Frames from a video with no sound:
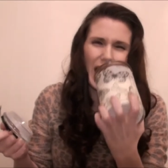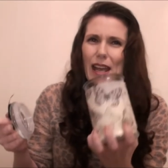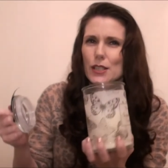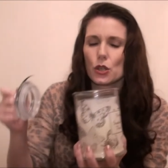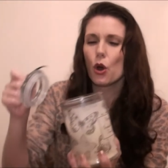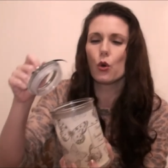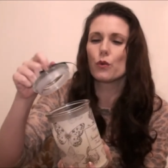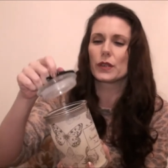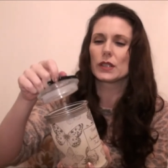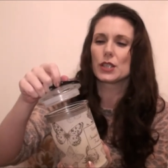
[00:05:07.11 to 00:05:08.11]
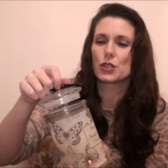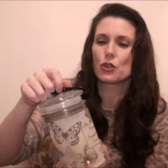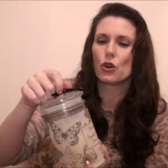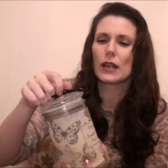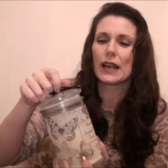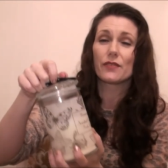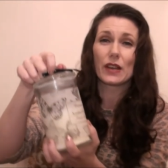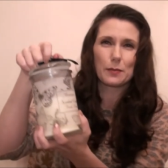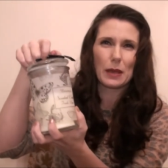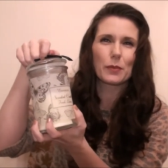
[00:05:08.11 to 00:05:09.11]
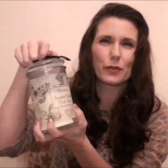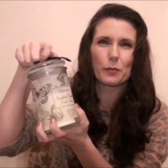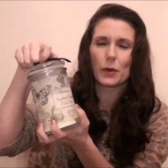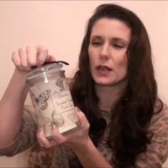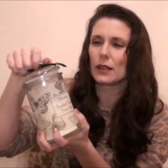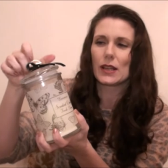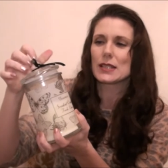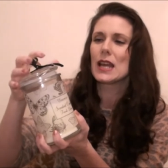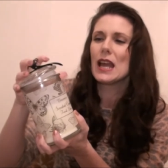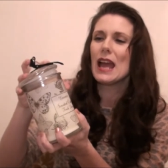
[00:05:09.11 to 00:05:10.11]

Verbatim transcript: It's not overly strong and if I remember from burning this,